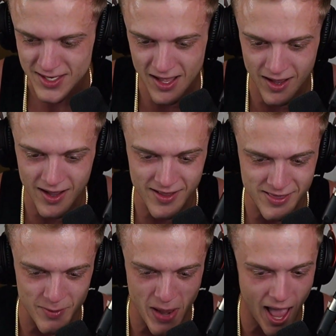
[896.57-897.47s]
uh,
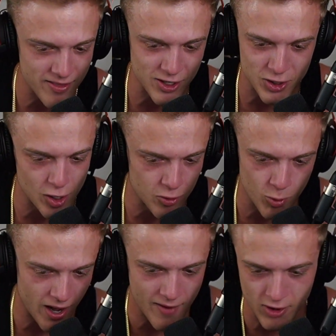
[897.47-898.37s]
the bad, the good,
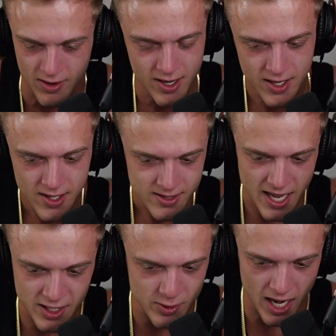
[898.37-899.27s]
whatever.
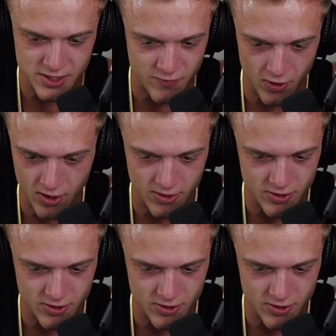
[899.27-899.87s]
Thank you guys for